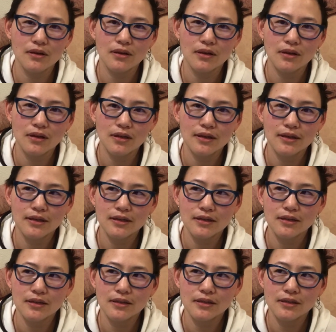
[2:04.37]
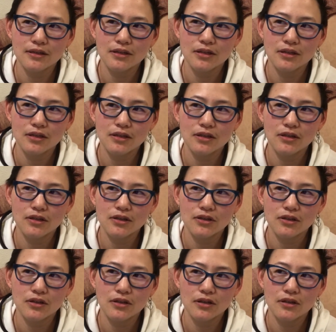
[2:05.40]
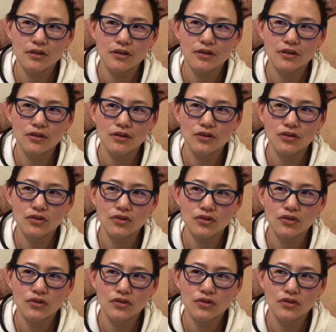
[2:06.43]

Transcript: [no speech]